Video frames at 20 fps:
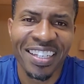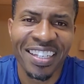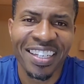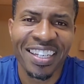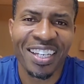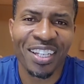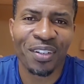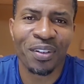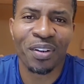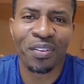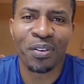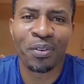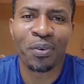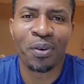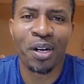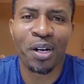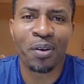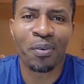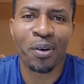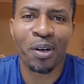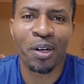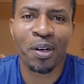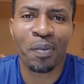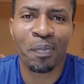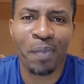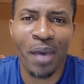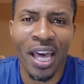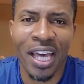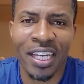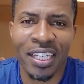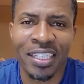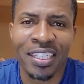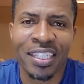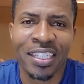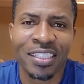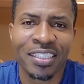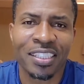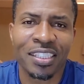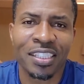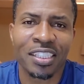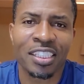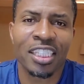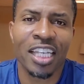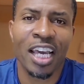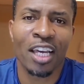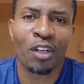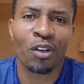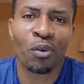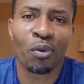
Hello everyone, welcome back to the channel